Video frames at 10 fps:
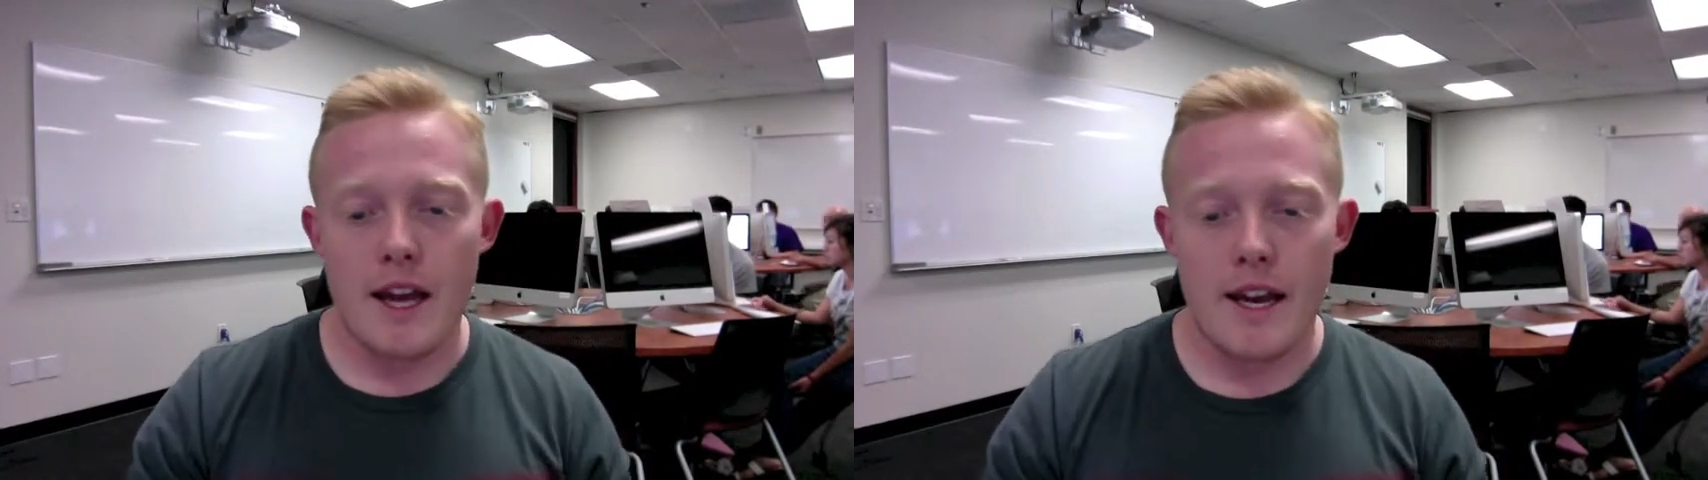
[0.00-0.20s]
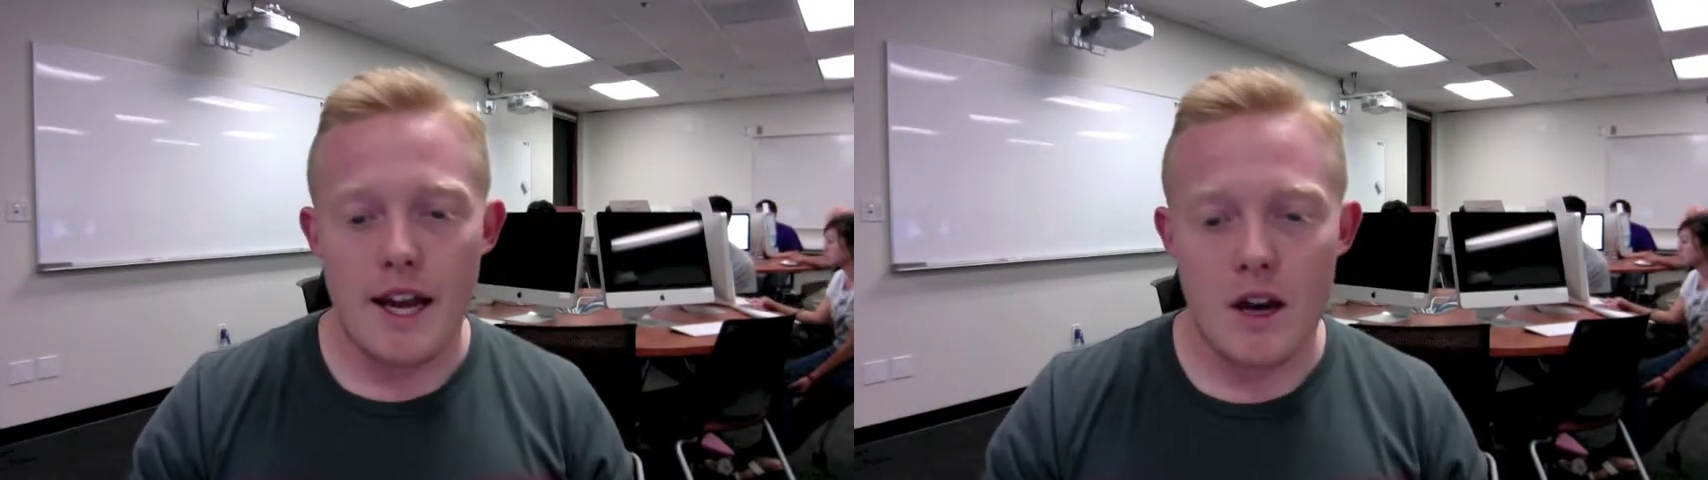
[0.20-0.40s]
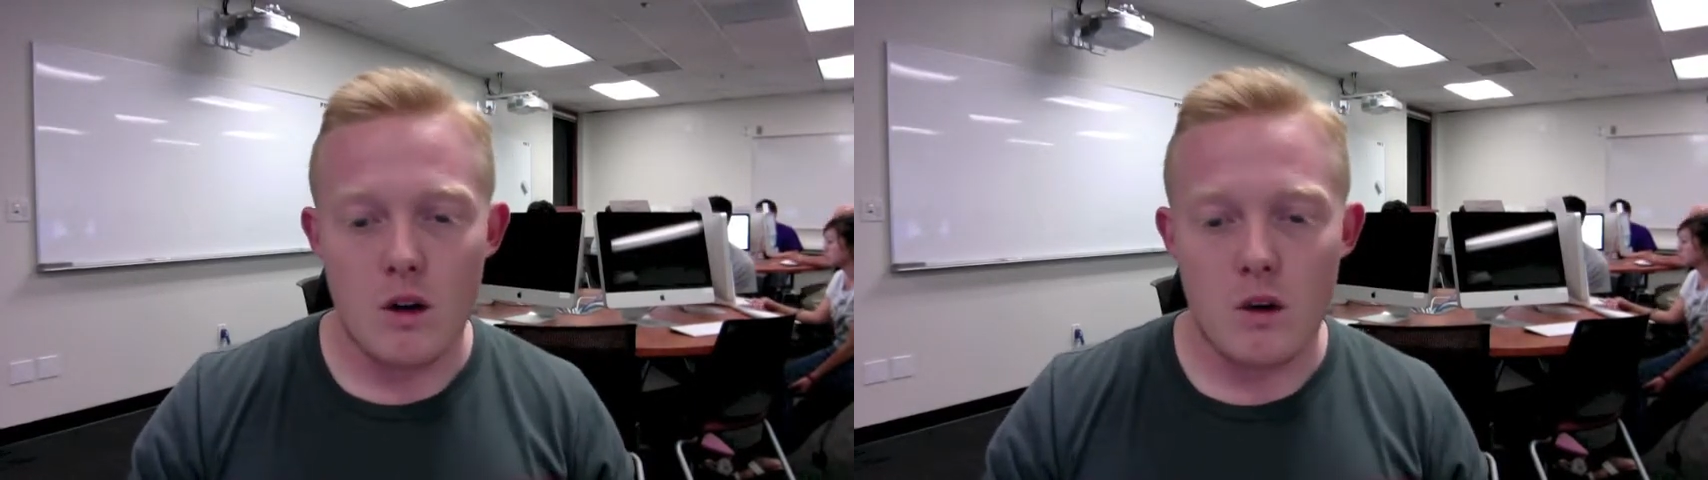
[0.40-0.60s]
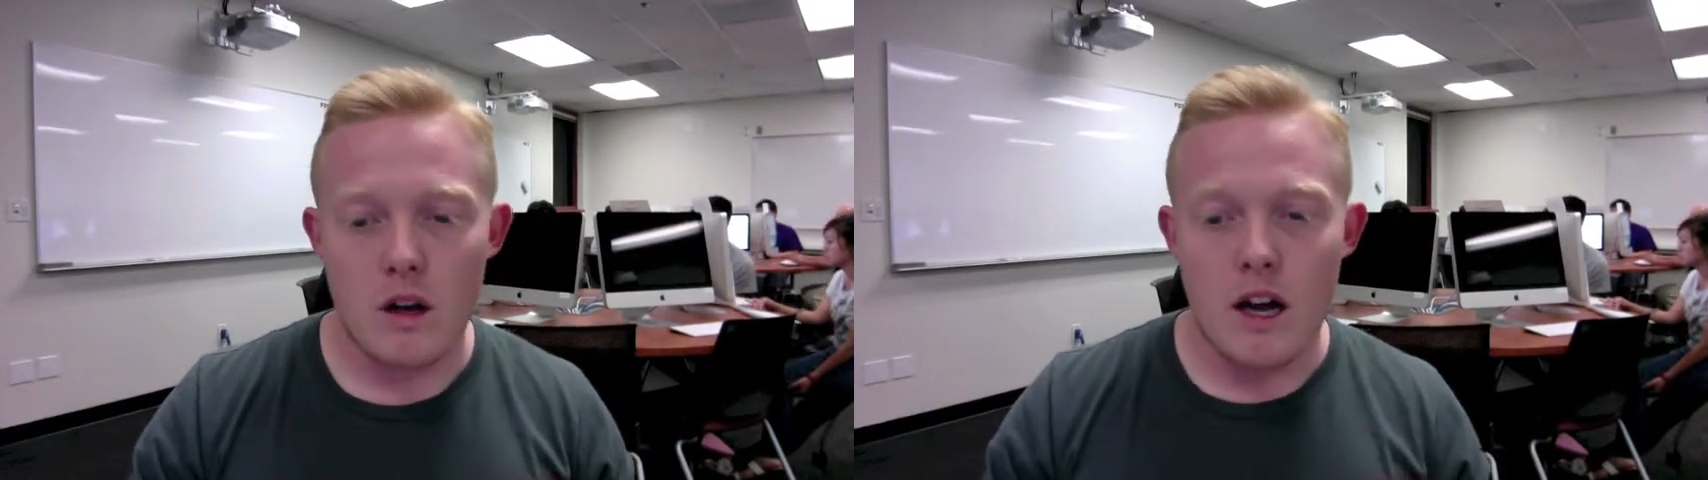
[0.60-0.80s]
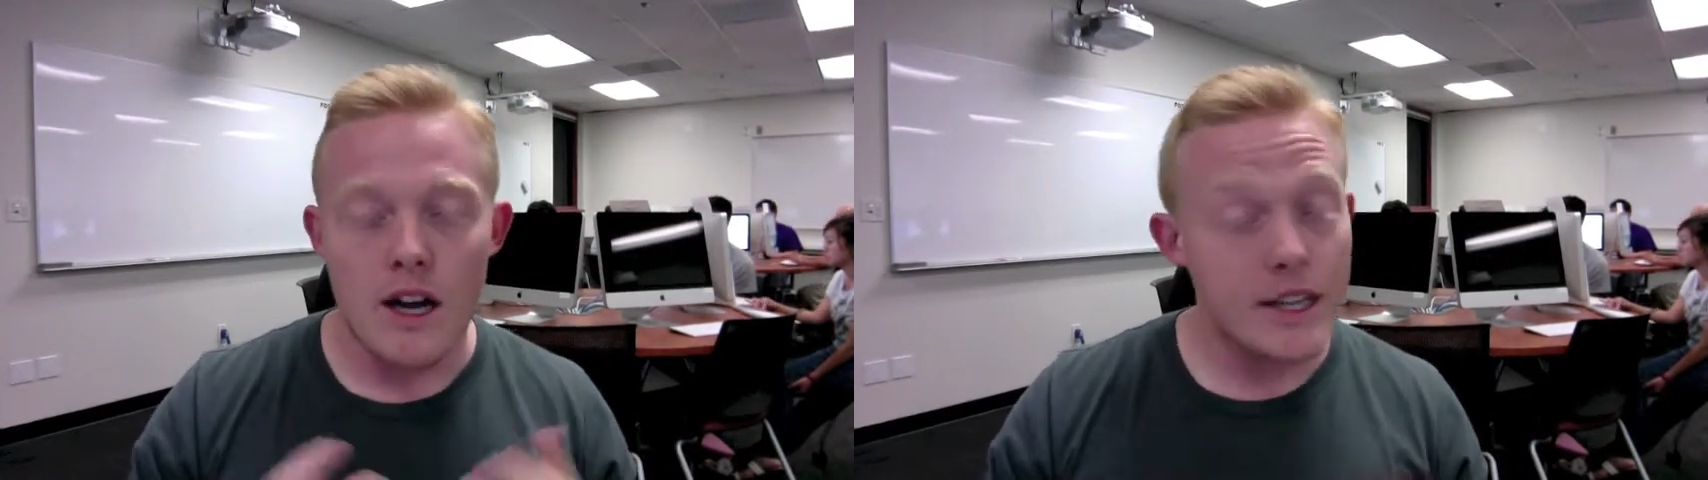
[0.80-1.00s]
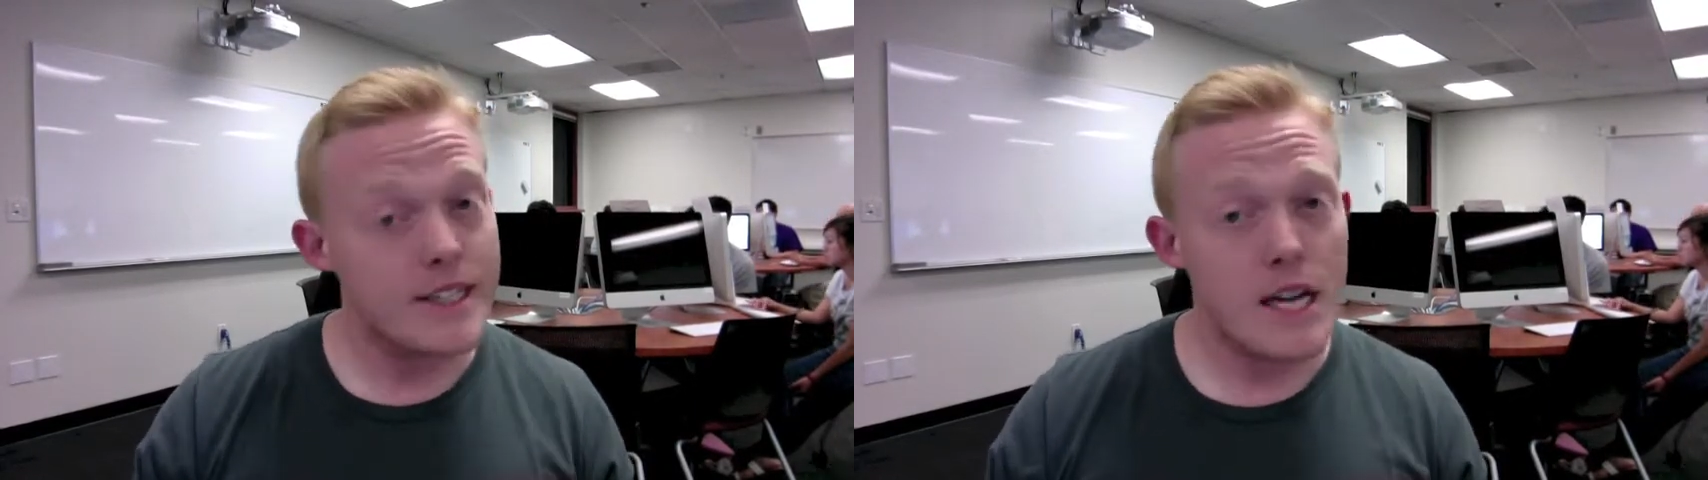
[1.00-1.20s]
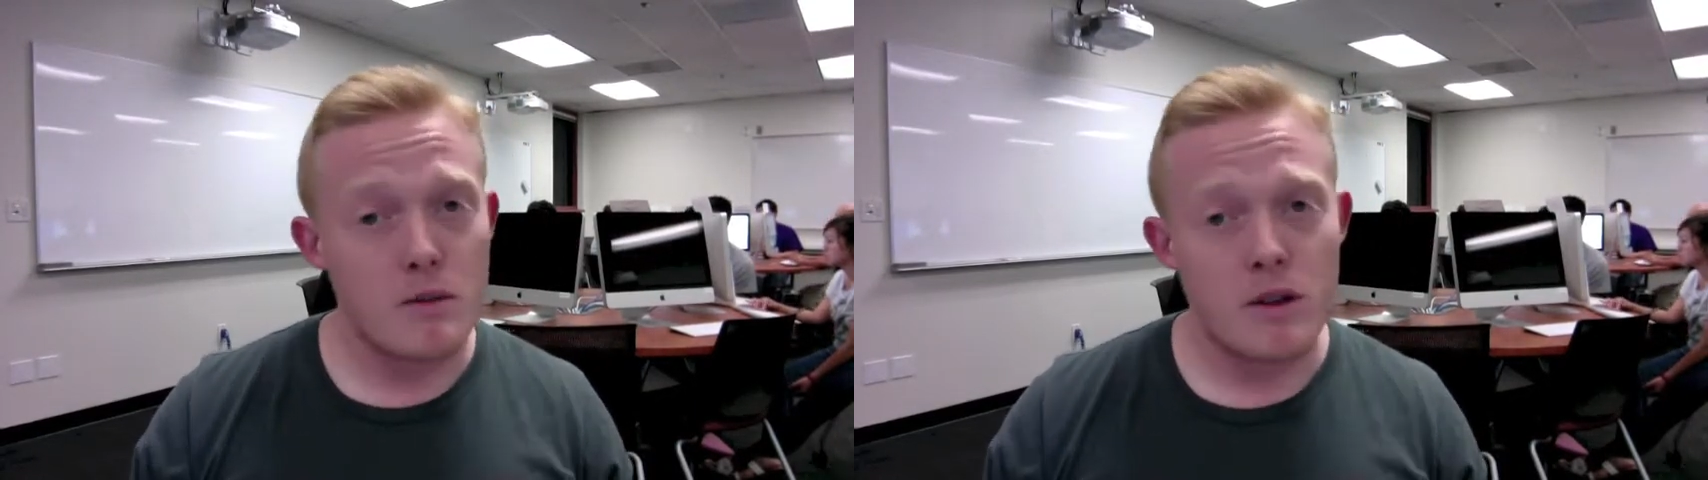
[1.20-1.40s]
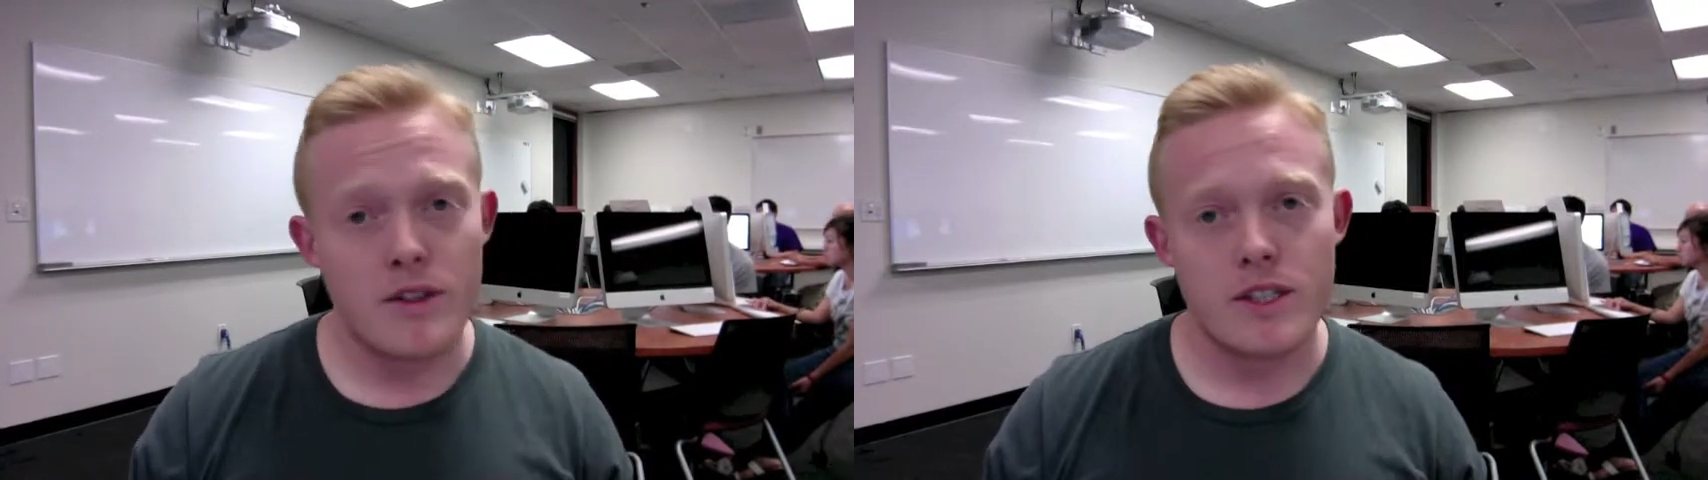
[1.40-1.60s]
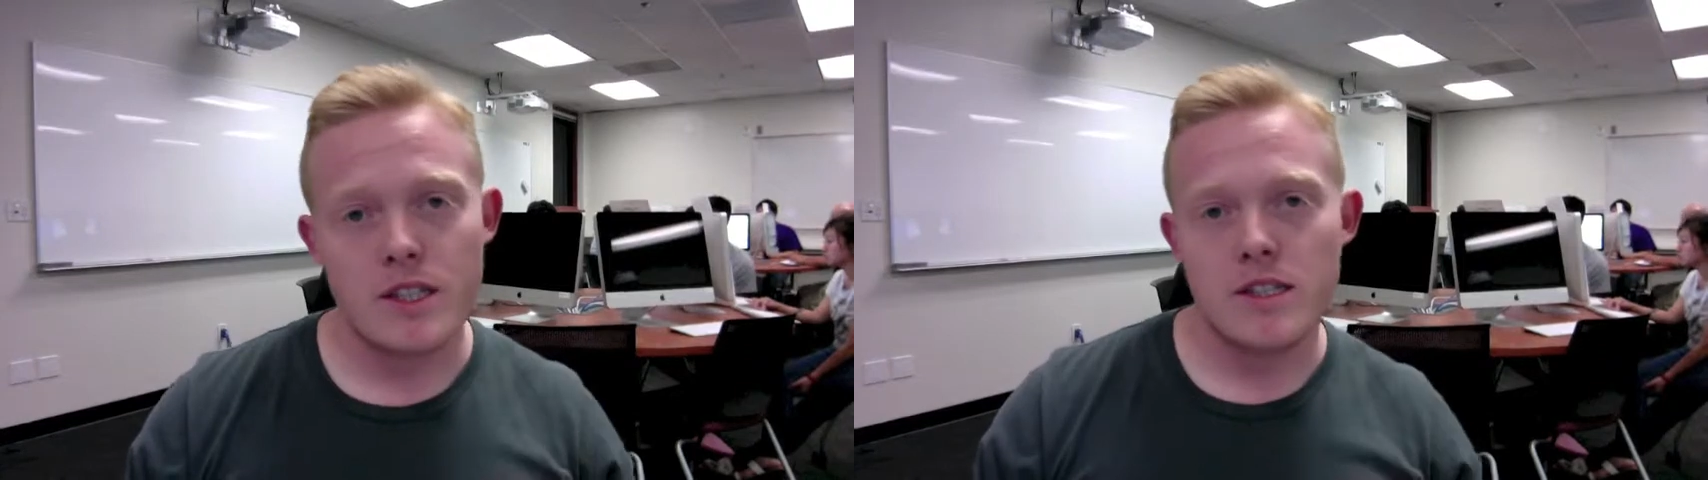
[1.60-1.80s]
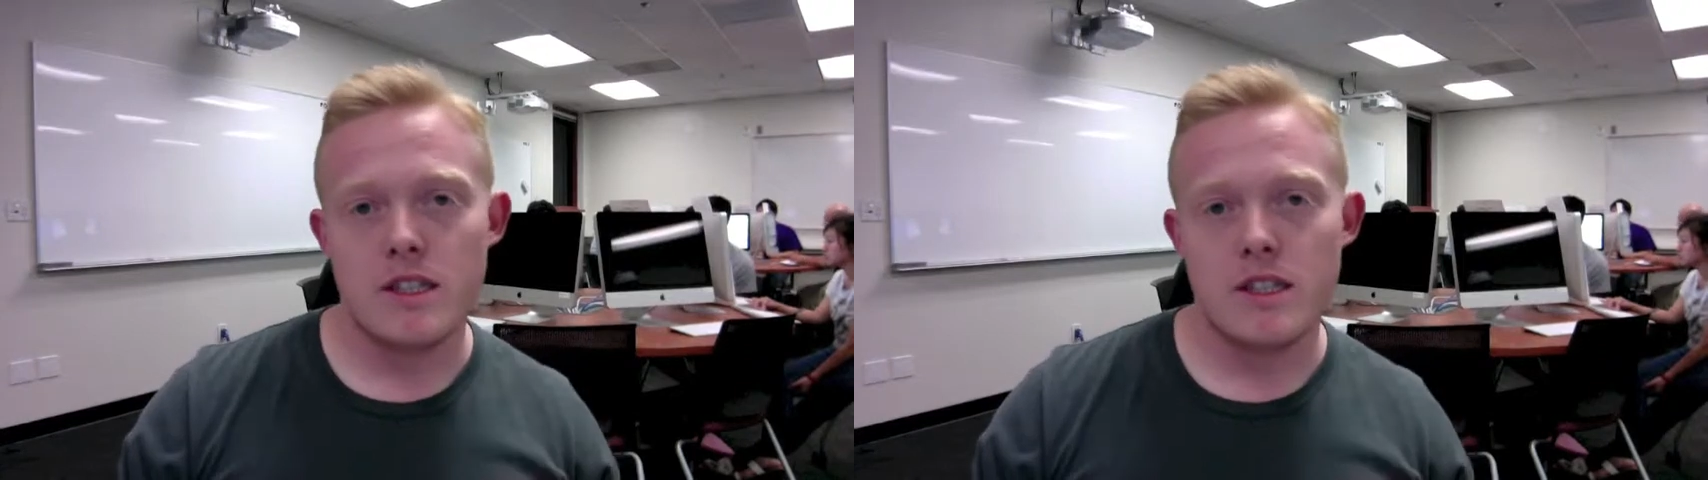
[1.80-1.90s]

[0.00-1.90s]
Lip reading: Now, an example of this is